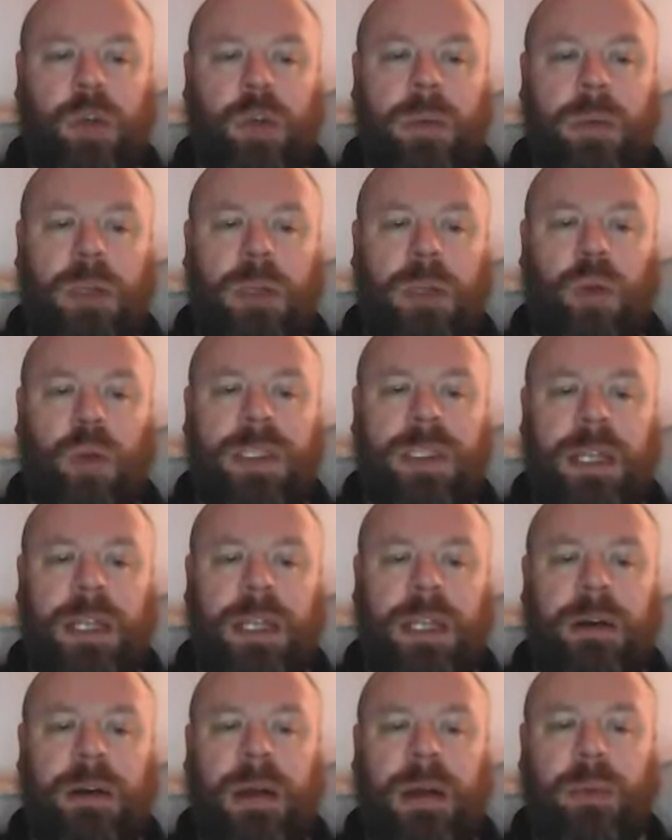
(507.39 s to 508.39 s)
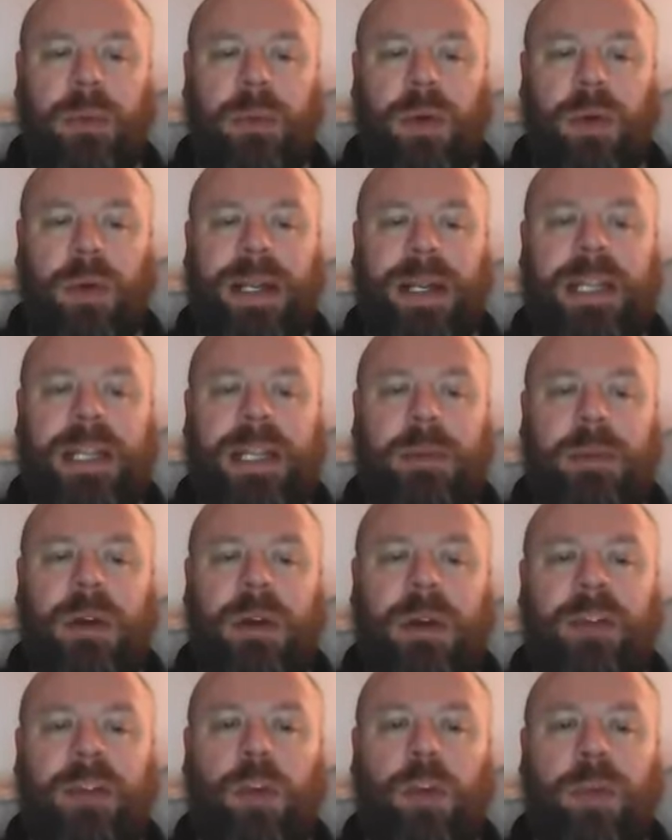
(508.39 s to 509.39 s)
But we notice here quite a deep
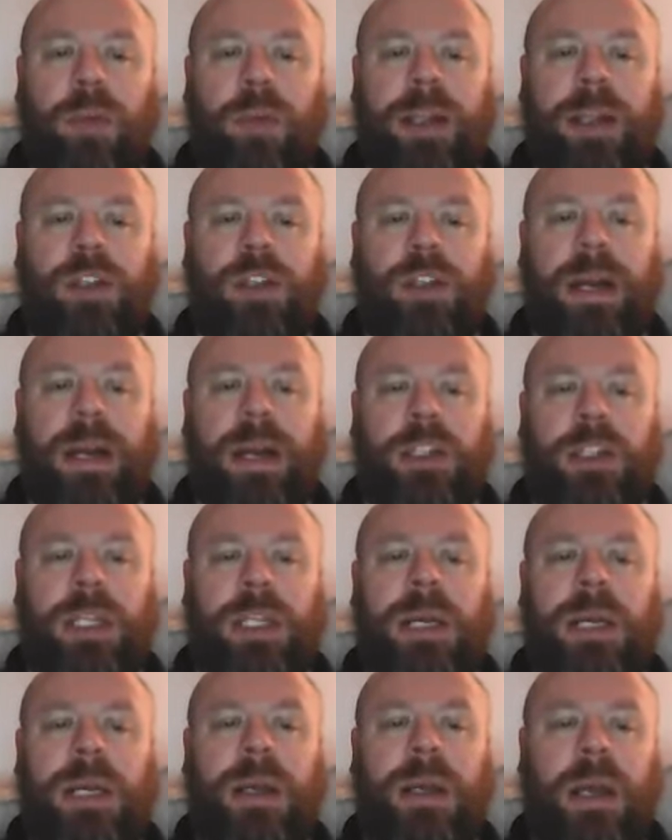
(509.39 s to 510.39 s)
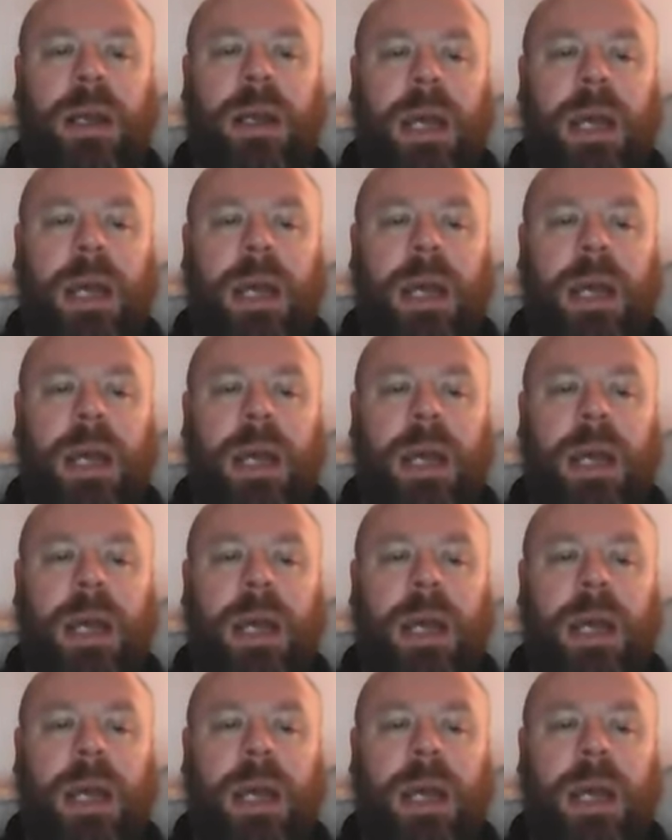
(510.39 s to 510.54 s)
area of low pressure actually